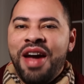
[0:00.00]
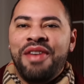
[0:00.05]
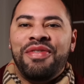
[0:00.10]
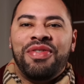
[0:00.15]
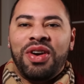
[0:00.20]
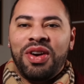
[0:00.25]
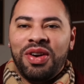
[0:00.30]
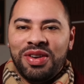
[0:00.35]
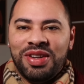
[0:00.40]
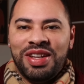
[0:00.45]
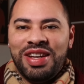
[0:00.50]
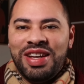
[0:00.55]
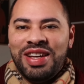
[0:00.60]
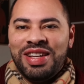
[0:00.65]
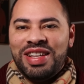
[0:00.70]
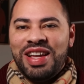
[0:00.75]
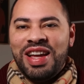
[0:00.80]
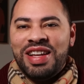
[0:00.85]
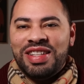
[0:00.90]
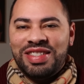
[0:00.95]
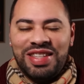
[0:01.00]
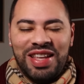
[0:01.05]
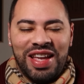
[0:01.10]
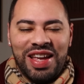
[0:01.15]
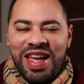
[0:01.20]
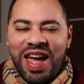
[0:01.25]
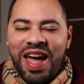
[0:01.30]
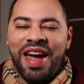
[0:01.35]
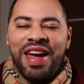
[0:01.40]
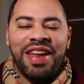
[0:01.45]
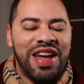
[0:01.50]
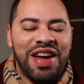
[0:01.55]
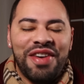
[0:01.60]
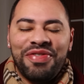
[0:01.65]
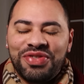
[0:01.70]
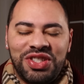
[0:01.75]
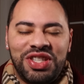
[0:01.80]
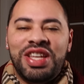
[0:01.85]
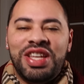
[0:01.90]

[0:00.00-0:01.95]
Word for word: ever. It's like N F